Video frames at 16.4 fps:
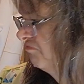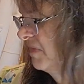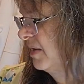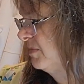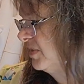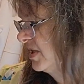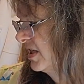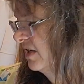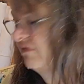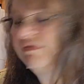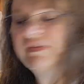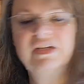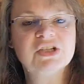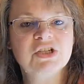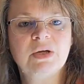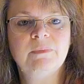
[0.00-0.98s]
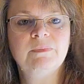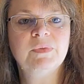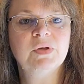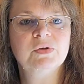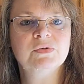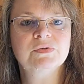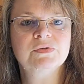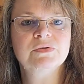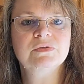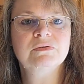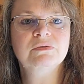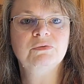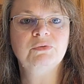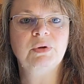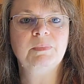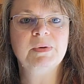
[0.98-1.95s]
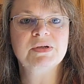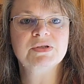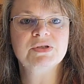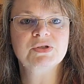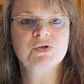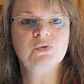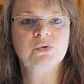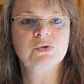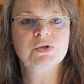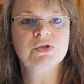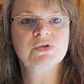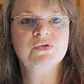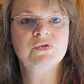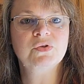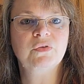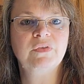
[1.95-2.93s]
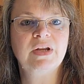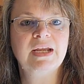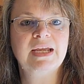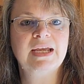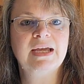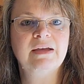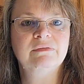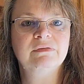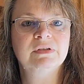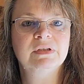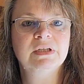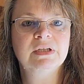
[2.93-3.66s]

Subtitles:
I'm just gonna finish up those 3 pairs of shorts so that I have